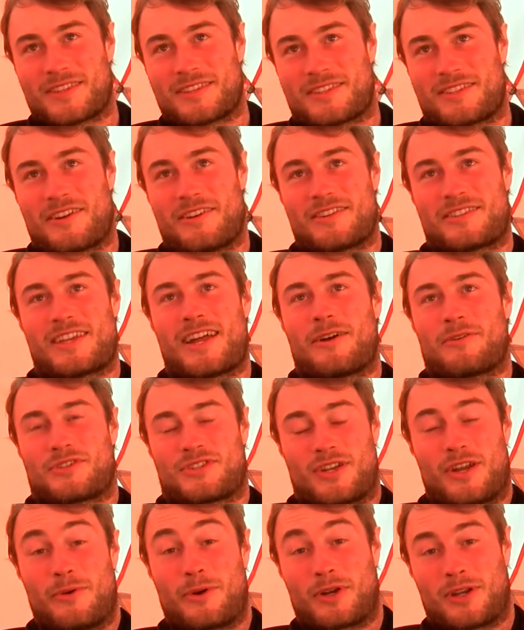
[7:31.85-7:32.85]
So it's now
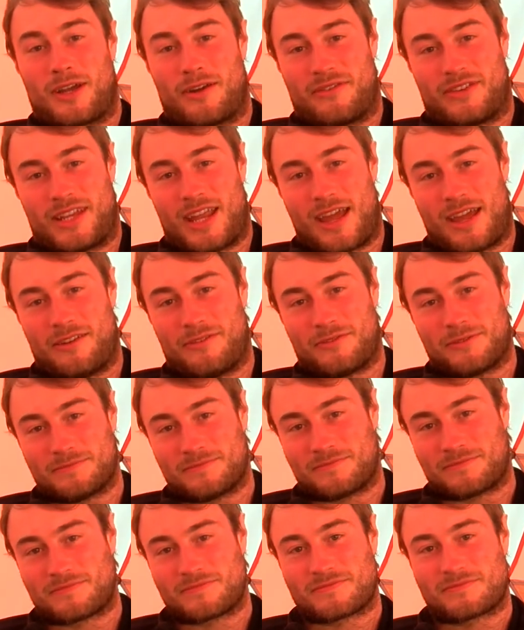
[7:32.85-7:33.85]
snowing all over Dave.
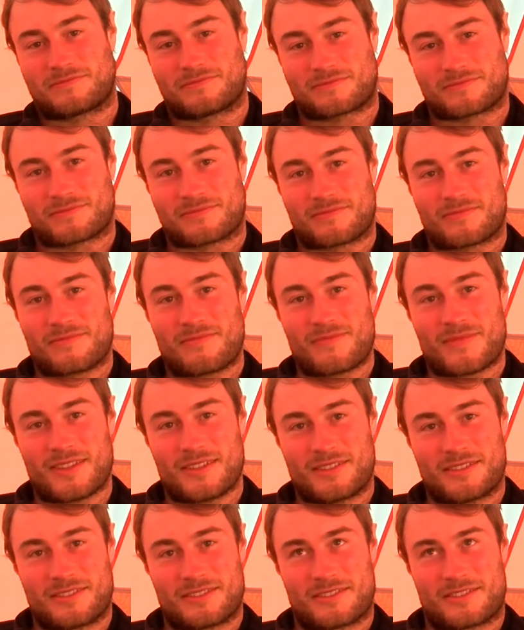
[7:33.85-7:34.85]

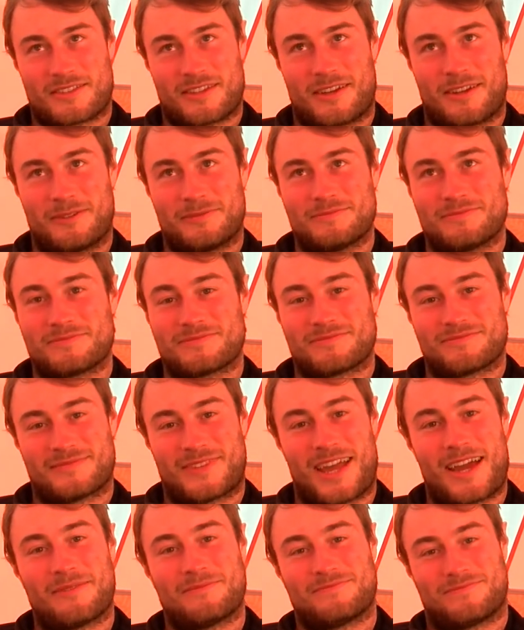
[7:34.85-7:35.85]
So,
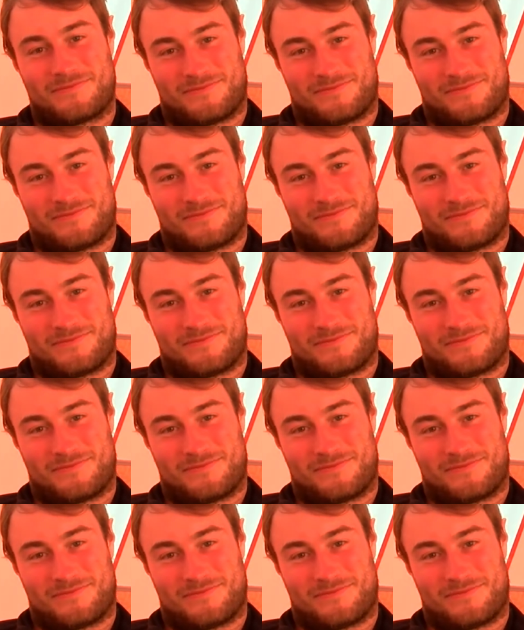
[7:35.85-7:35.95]
yeah.